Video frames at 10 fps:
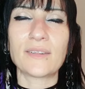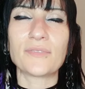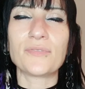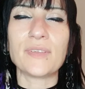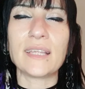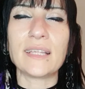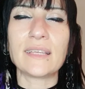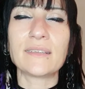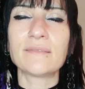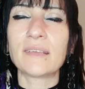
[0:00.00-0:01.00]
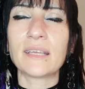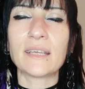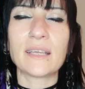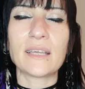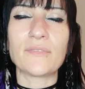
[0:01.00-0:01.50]
and feeling
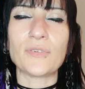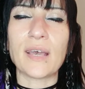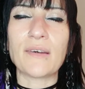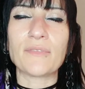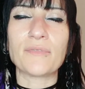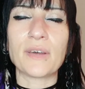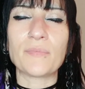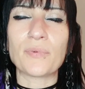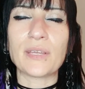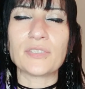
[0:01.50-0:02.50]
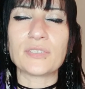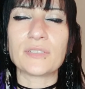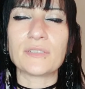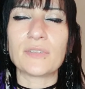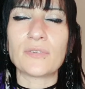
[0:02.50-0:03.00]
if you have a
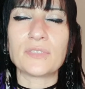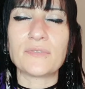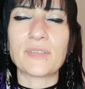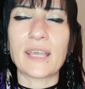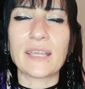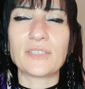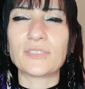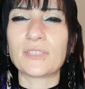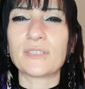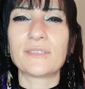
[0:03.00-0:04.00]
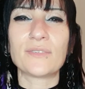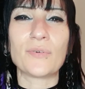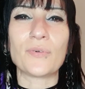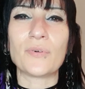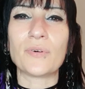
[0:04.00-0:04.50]
vibration notification
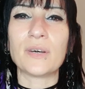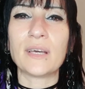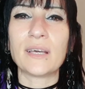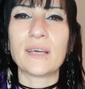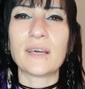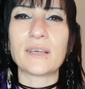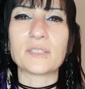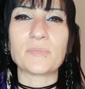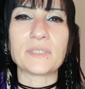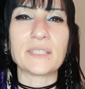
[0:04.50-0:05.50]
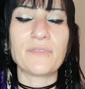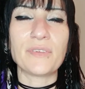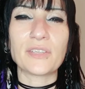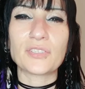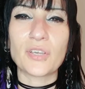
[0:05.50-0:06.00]
or a
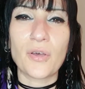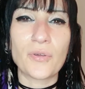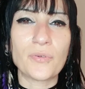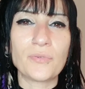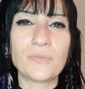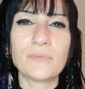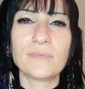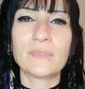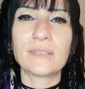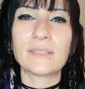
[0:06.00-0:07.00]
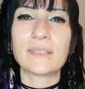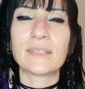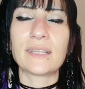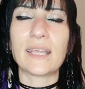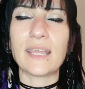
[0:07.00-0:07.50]
specific tone.
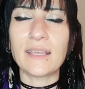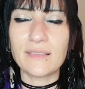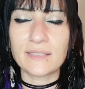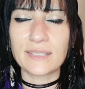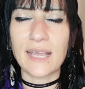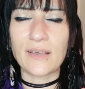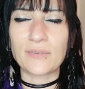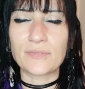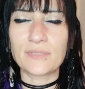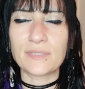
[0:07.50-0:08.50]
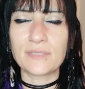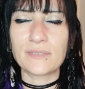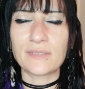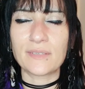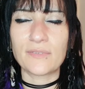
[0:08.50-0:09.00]
Hear the
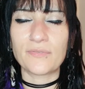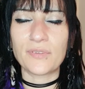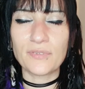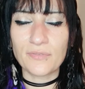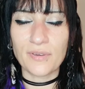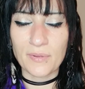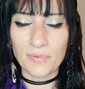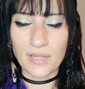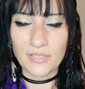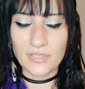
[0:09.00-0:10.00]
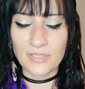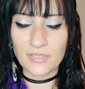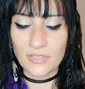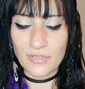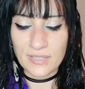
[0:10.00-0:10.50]
sounds, feel the
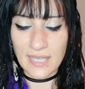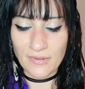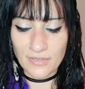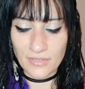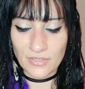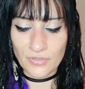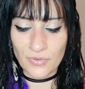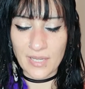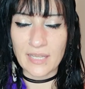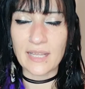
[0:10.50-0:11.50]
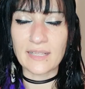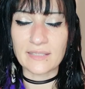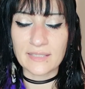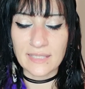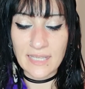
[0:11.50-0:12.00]
vibrations, look down at the screen
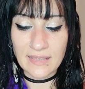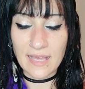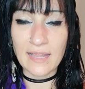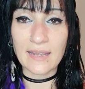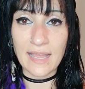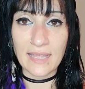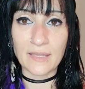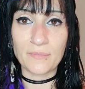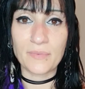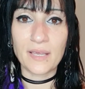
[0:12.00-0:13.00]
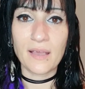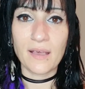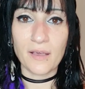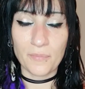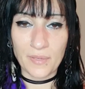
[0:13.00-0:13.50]
and see their name
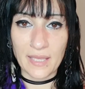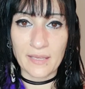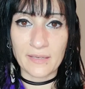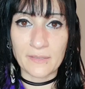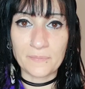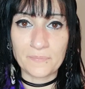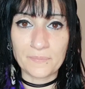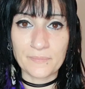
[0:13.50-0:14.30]
appear.